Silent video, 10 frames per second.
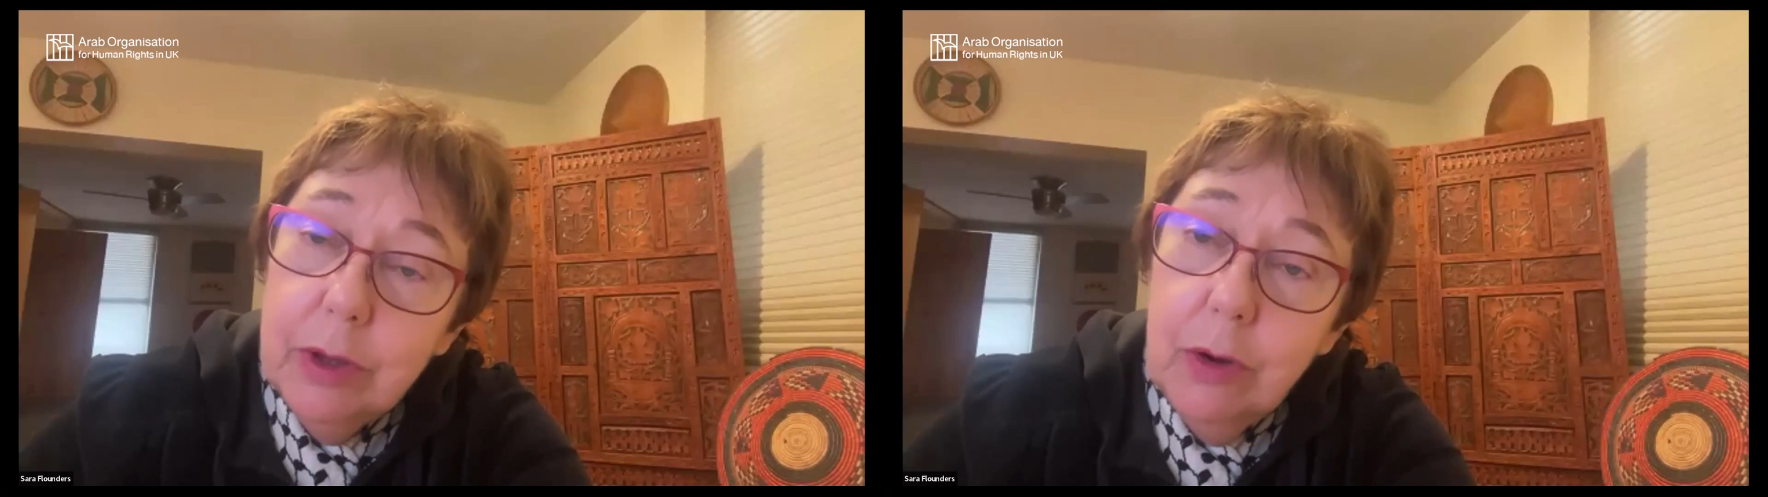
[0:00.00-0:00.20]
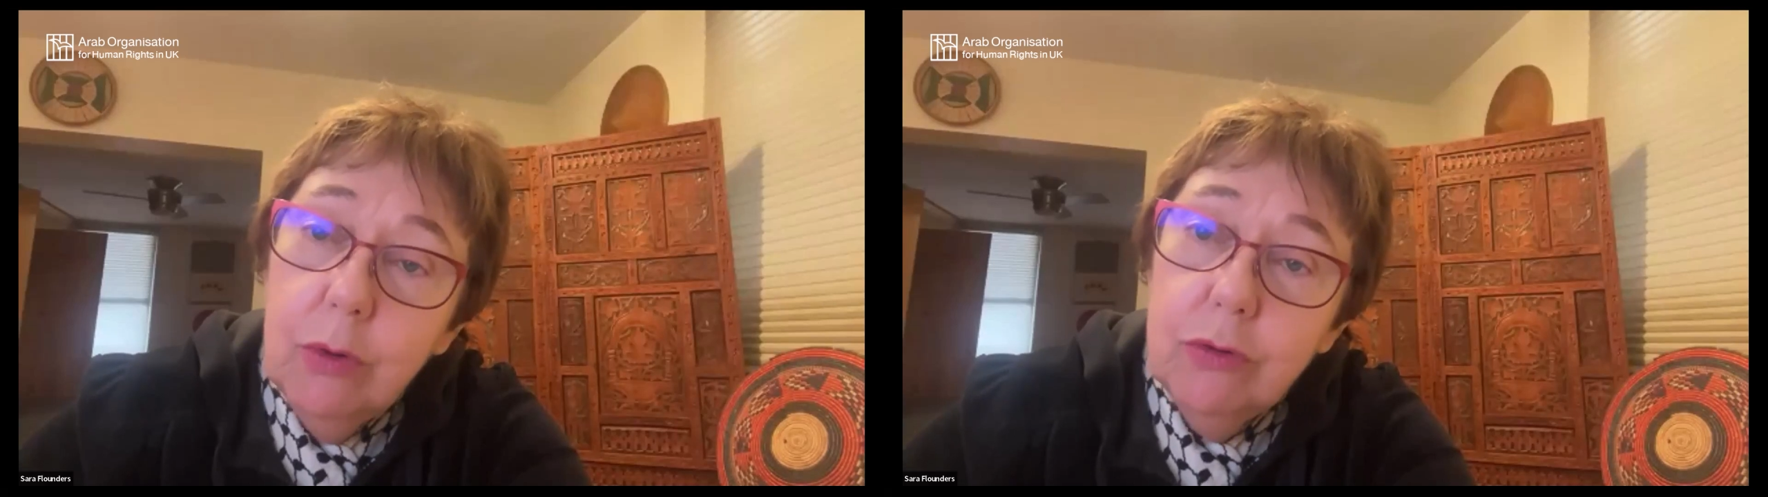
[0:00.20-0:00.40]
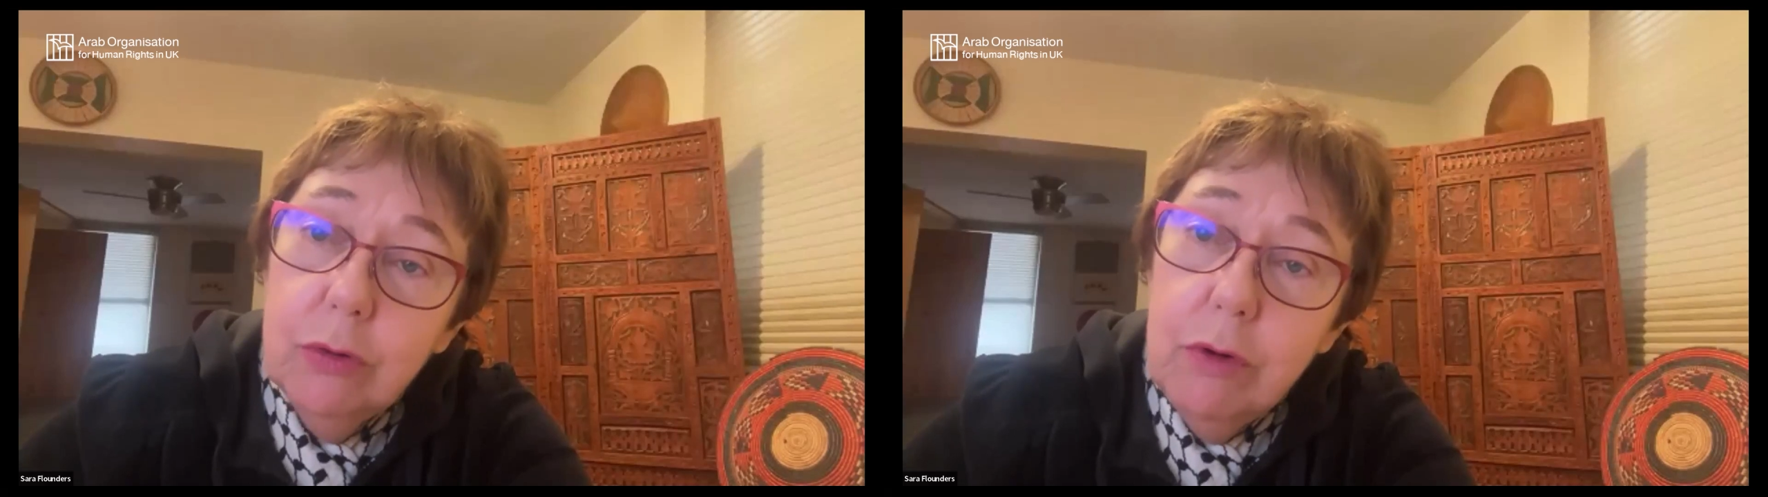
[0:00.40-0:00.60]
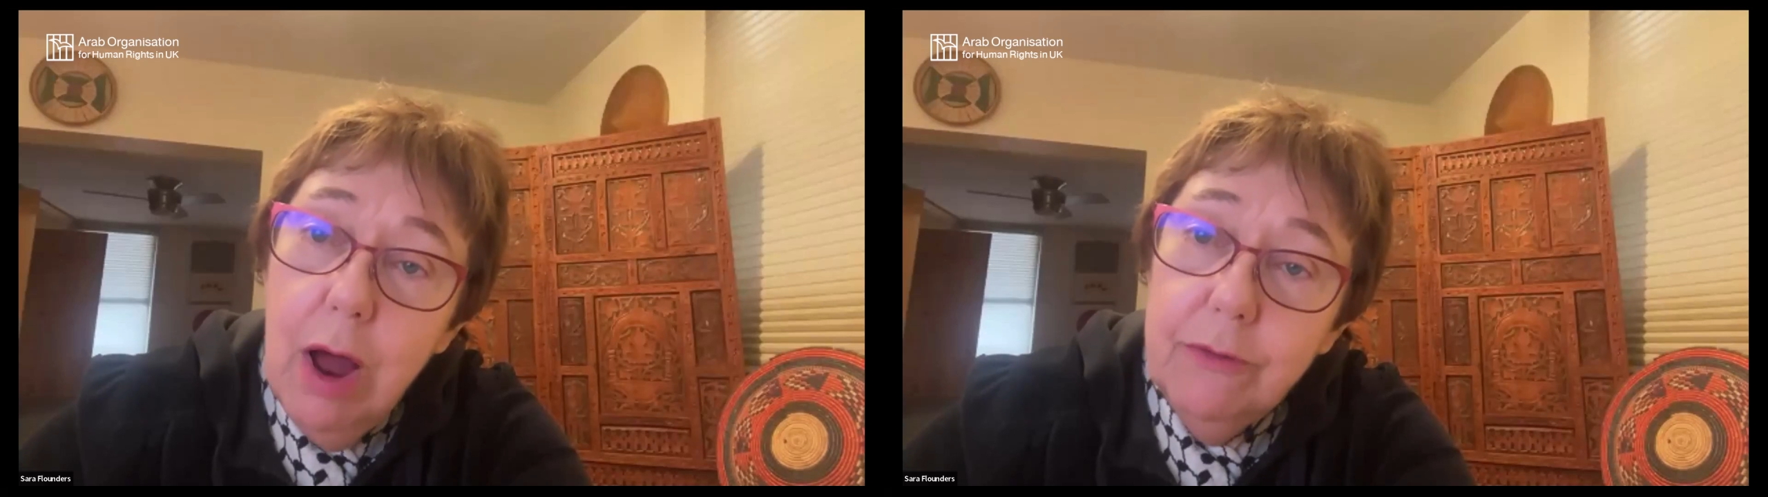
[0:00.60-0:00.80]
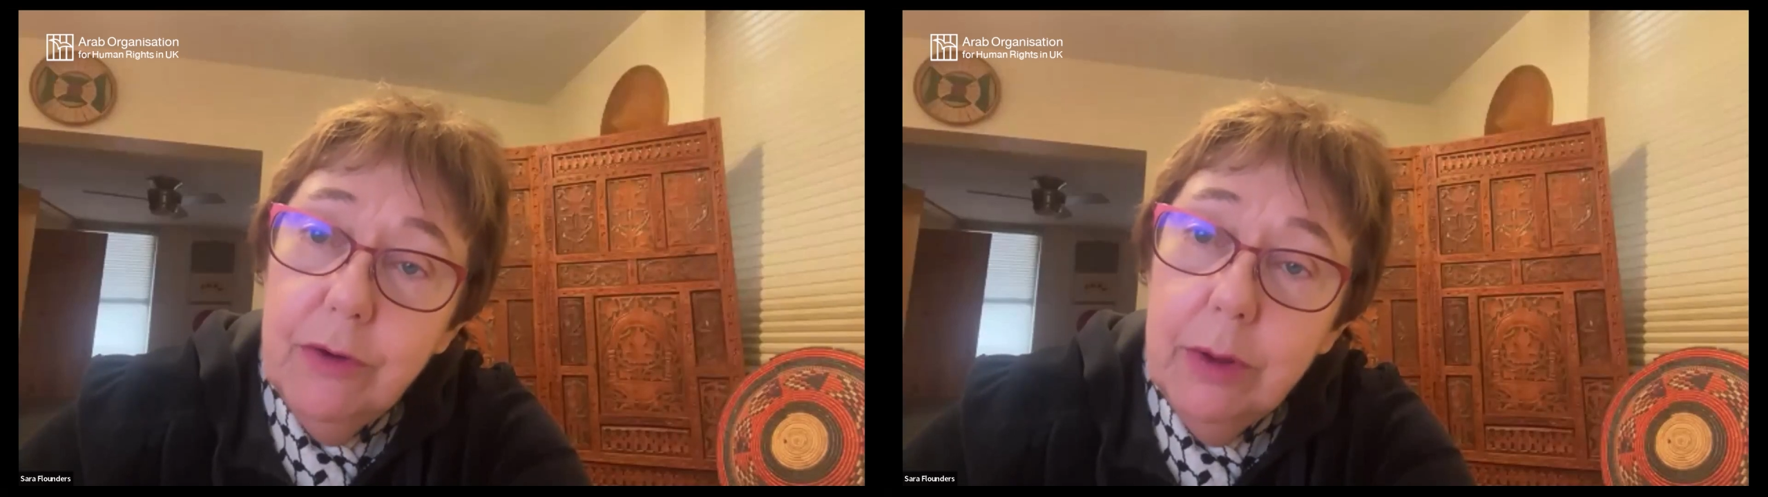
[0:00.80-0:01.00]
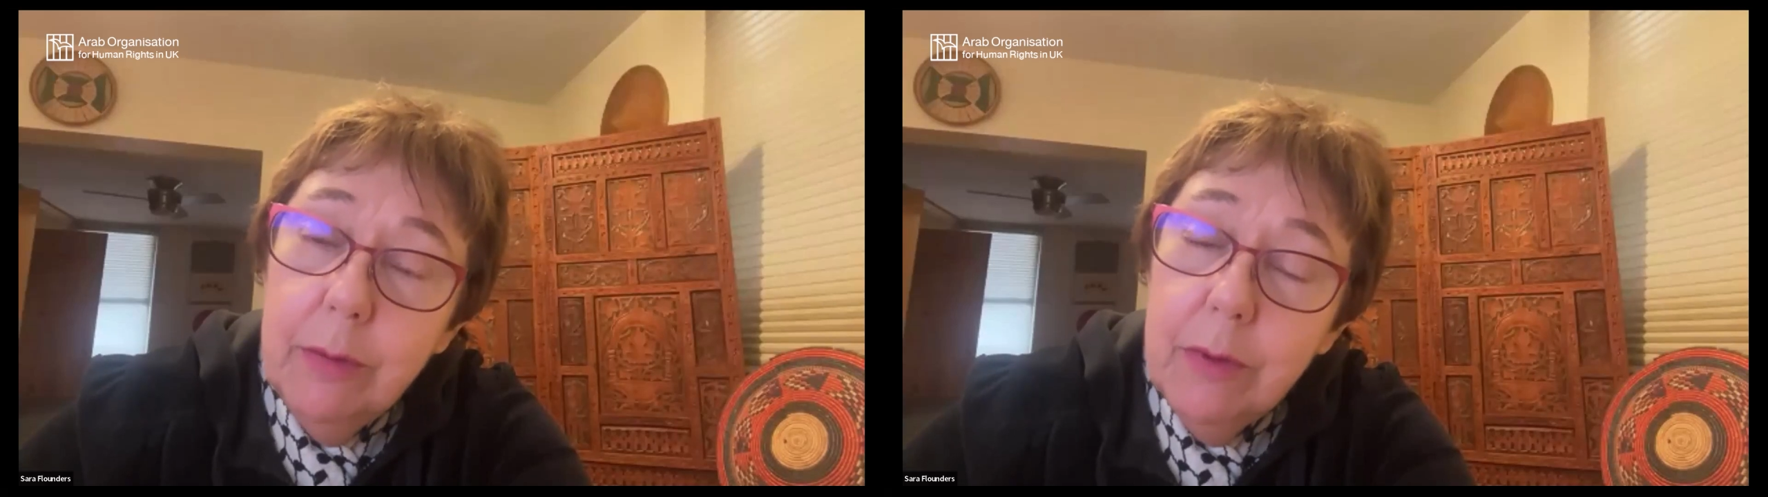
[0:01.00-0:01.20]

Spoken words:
goes to Rafah